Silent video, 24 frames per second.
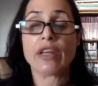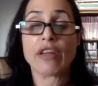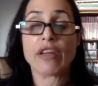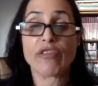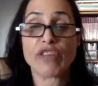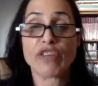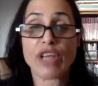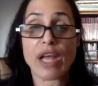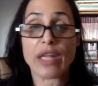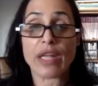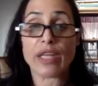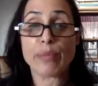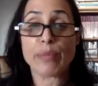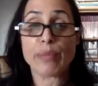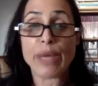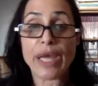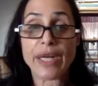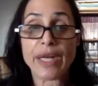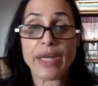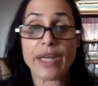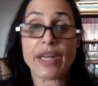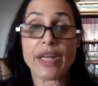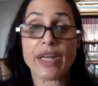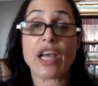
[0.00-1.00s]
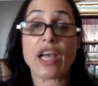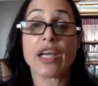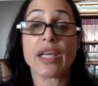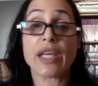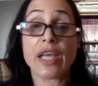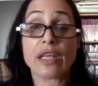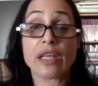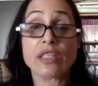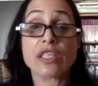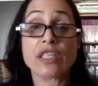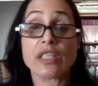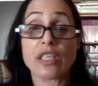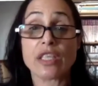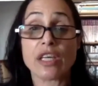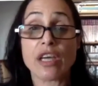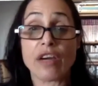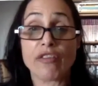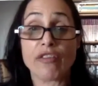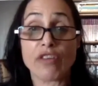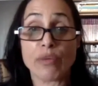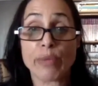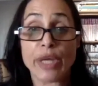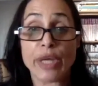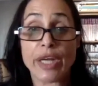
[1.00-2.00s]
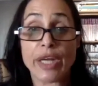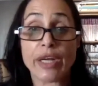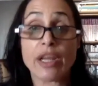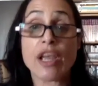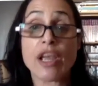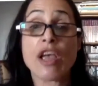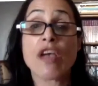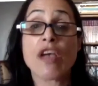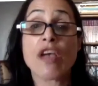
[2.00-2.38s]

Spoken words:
Naftali Bennett, against the government